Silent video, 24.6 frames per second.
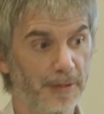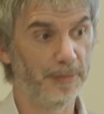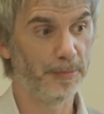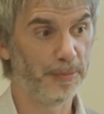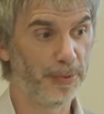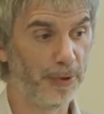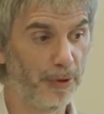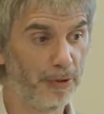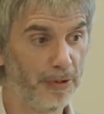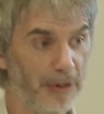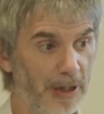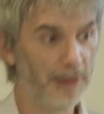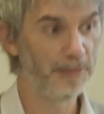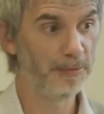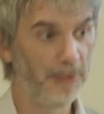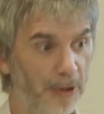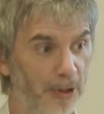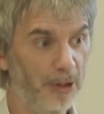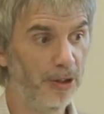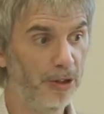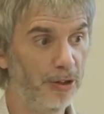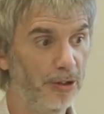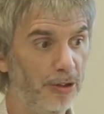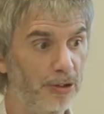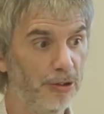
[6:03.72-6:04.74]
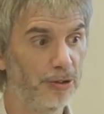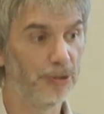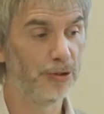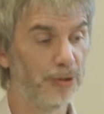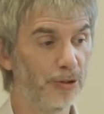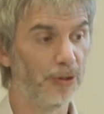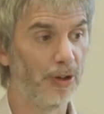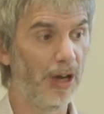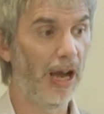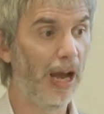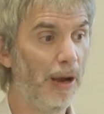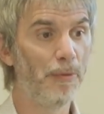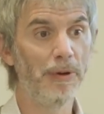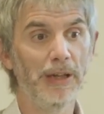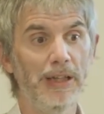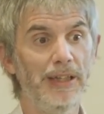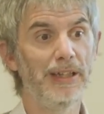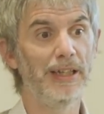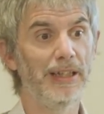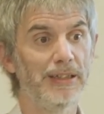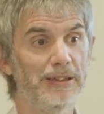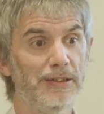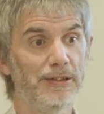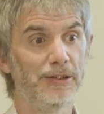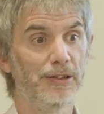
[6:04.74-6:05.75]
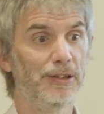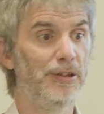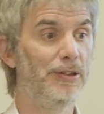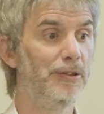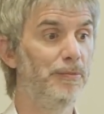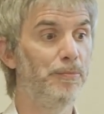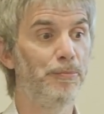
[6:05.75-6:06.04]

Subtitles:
a program. So I will just